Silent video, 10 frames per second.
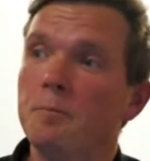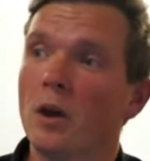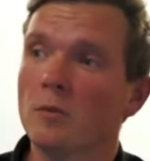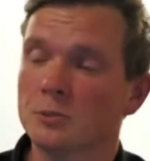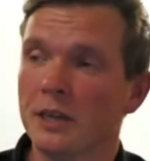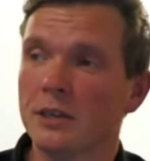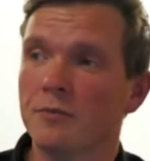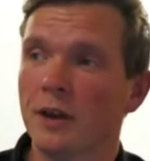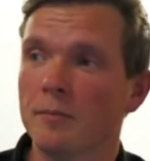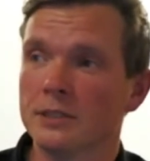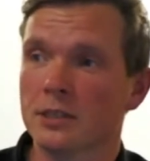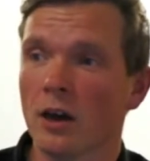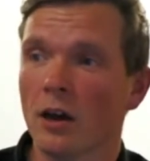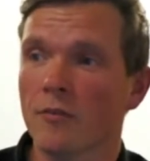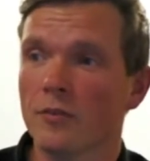I was making families
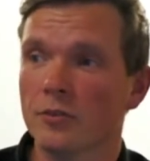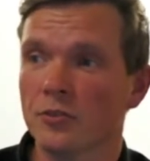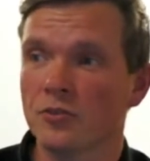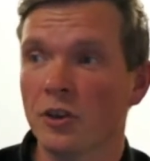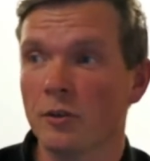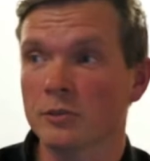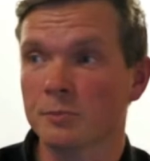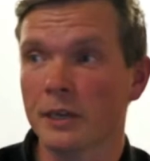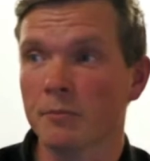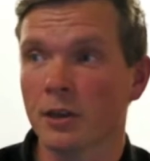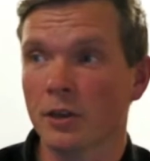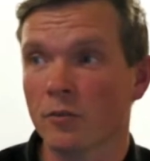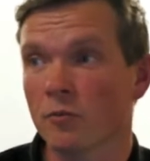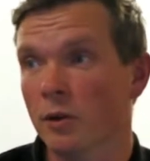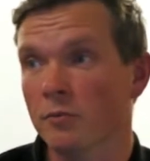laugh. The studio was making money off
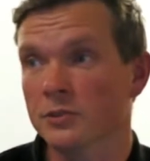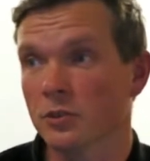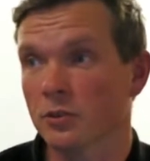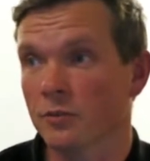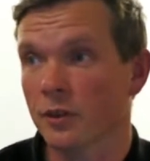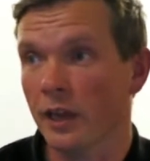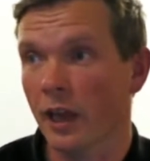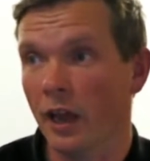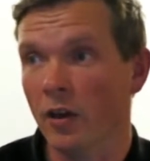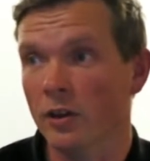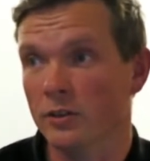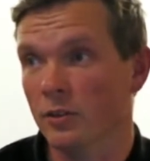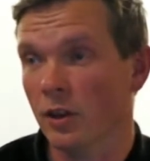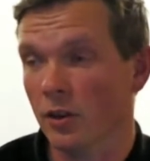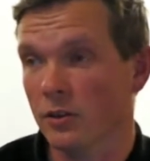of my photography, and I
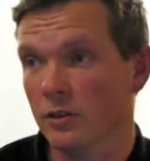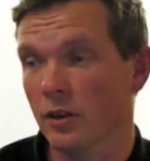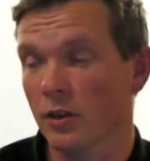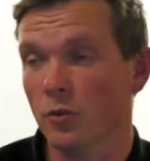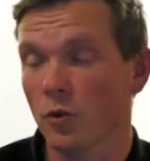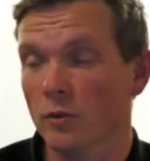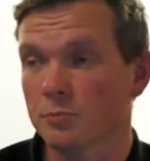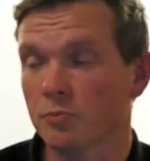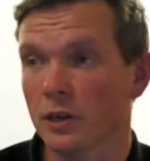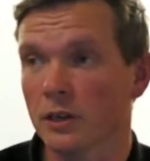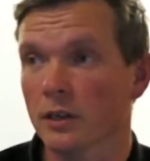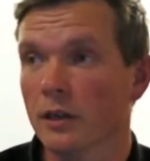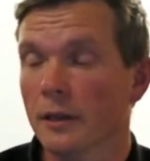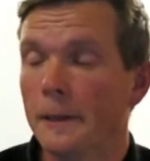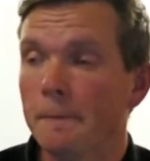thought I was brilliant.
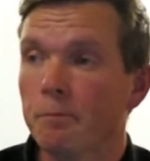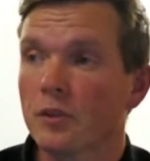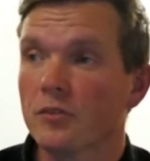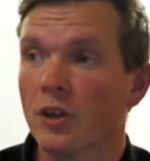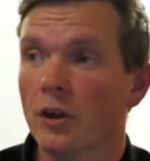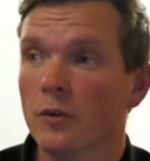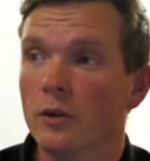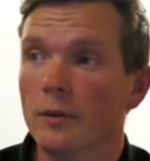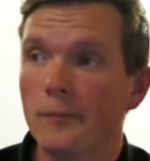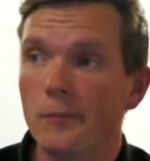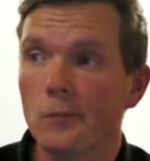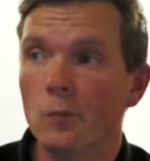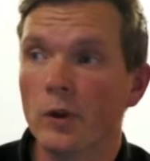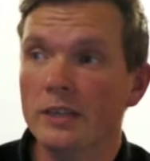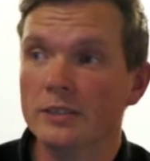So
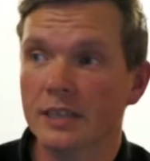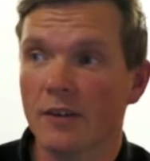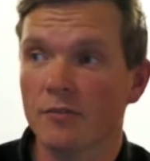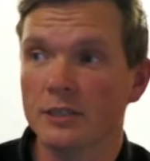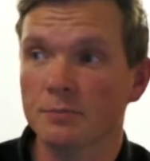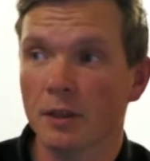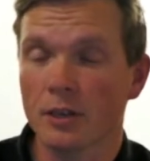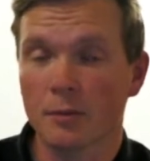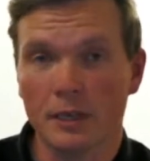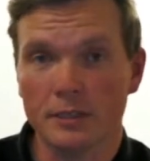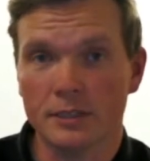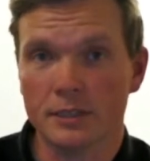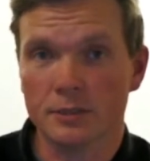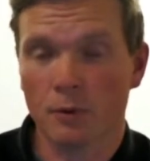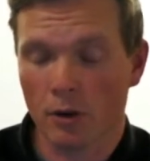we used to have these monthly
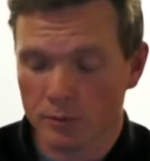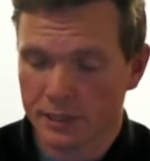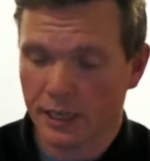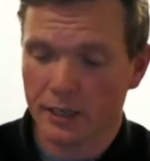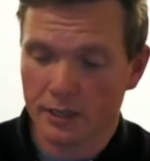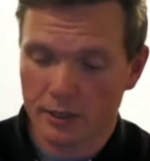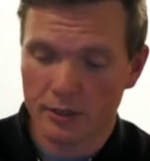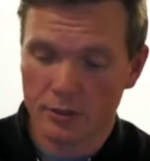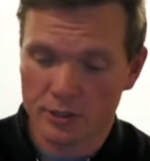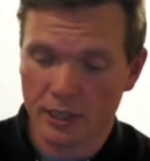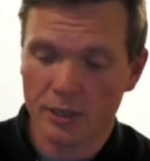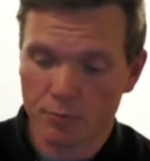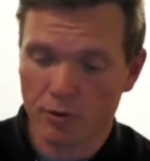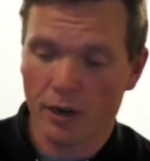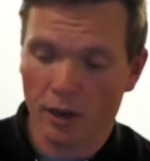meetings where I would take a
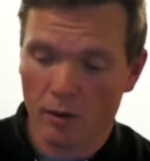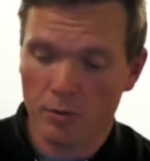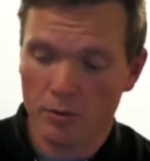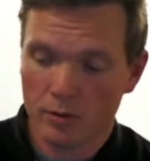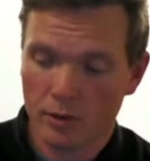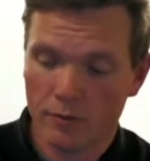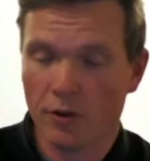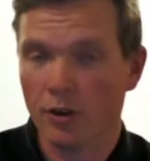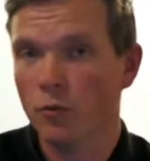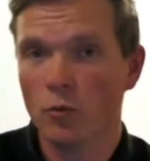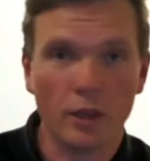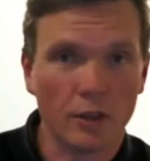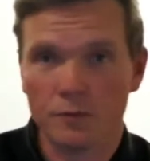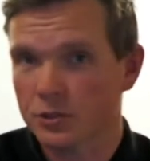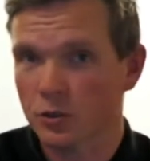print up in front of all the other
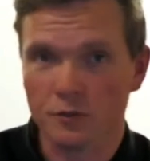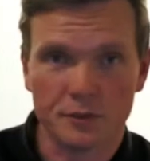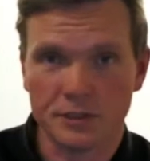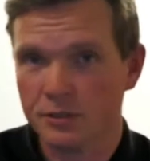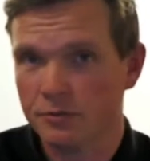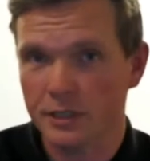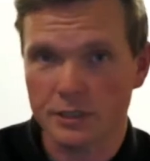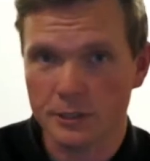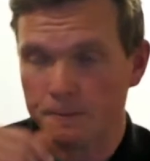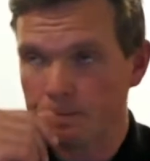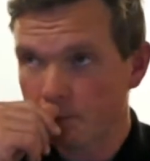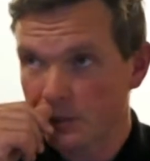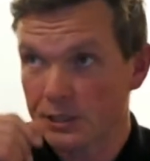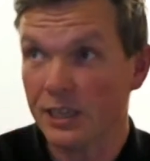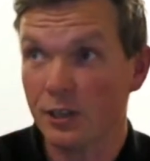photographers in the region. You
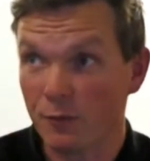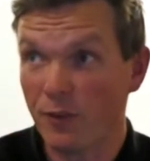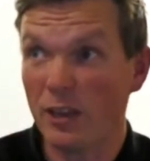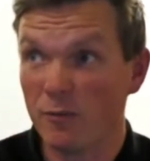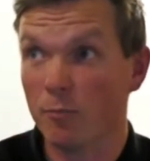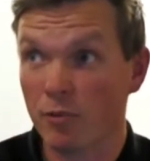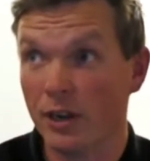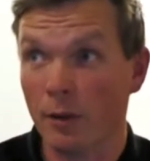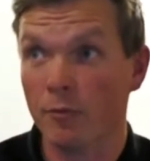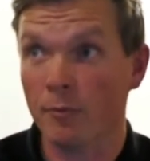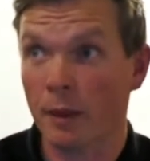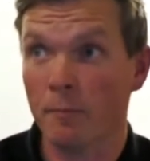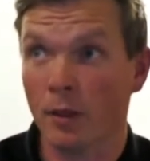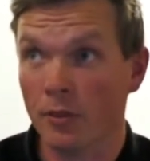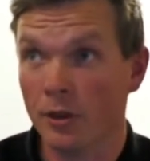take your favourite print up from that
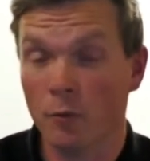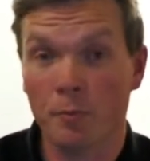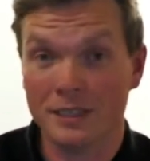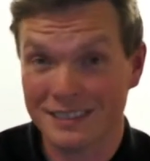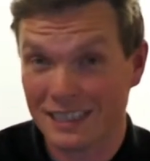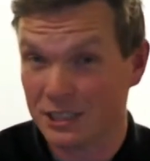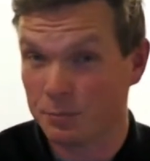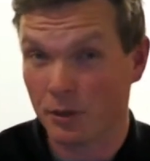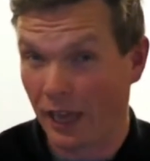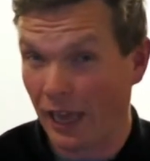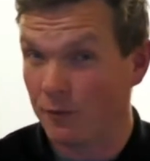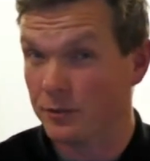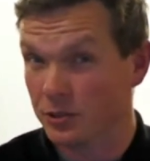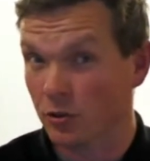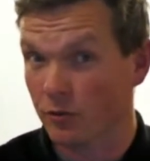month, and it would be assessed by the head
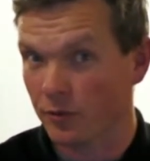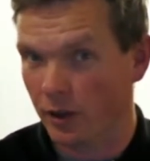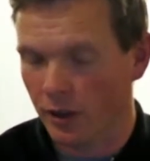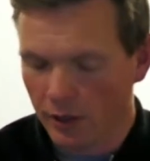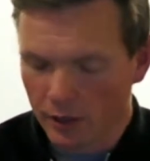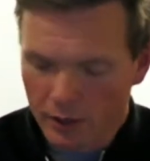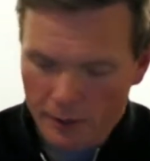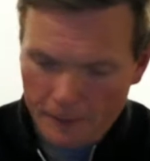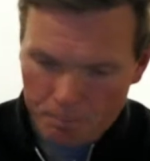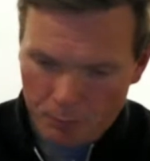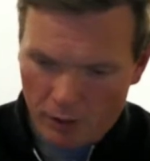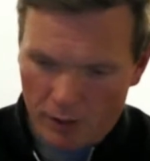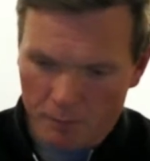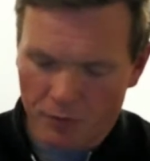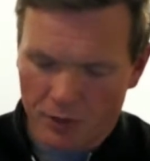photographer
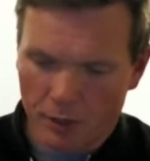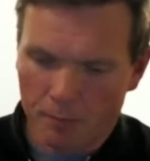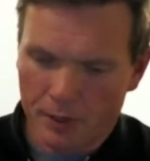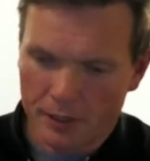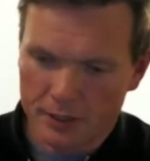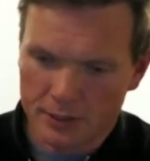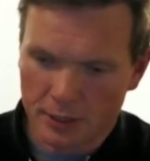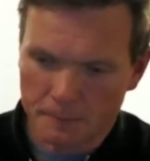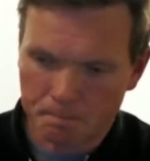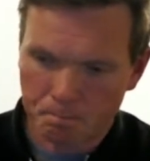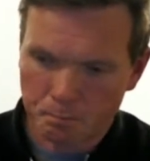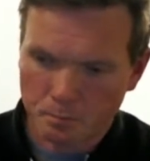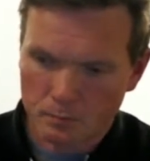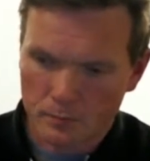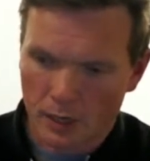of the company at the time.
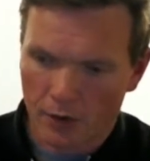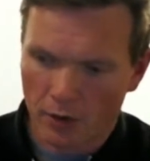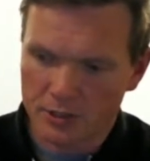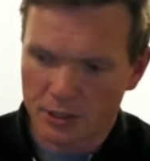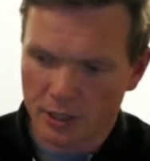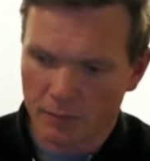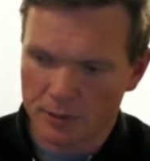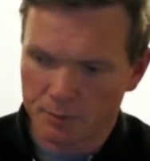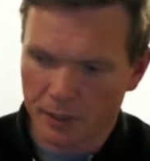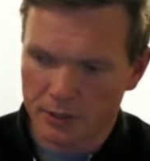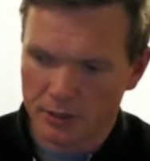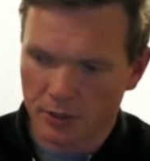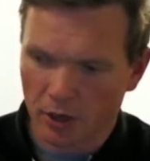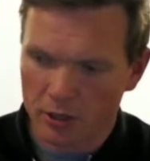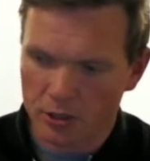And I took up this picture that
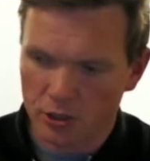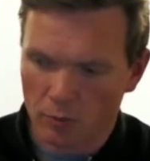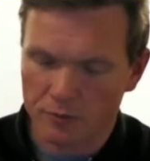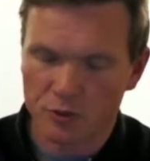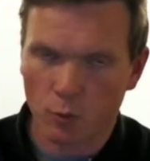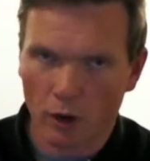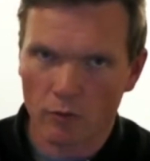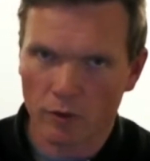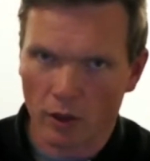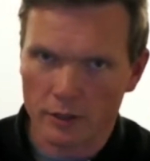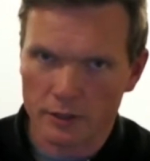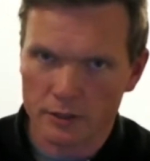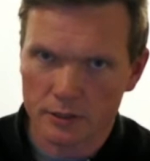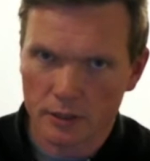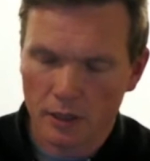I'd shot with 12 lights